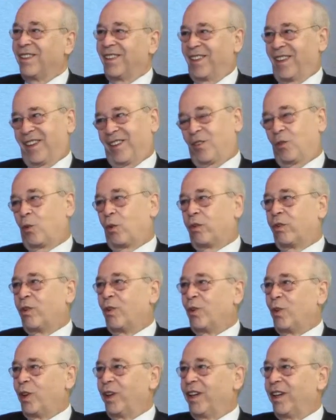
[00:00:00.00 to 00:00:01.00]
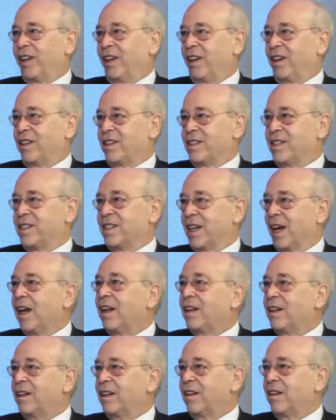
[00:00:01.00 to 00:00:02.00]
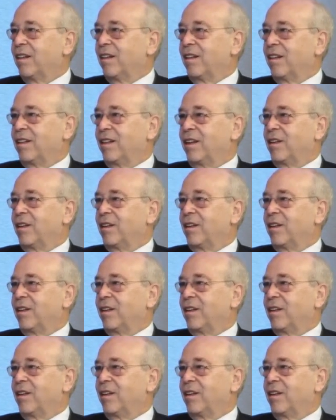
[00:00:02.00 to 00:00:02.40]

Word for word: that right. North Korea has right. set uh, right.